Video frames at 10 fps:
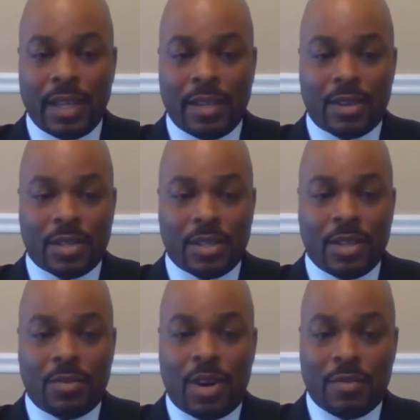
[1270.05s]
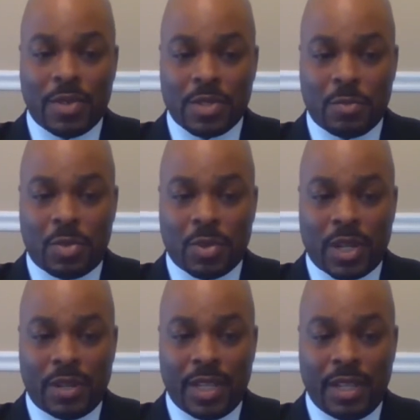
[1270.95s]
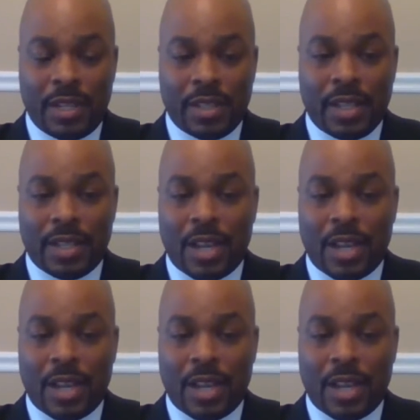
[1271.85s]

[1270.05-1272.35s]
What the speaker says: in order to go off and support our need.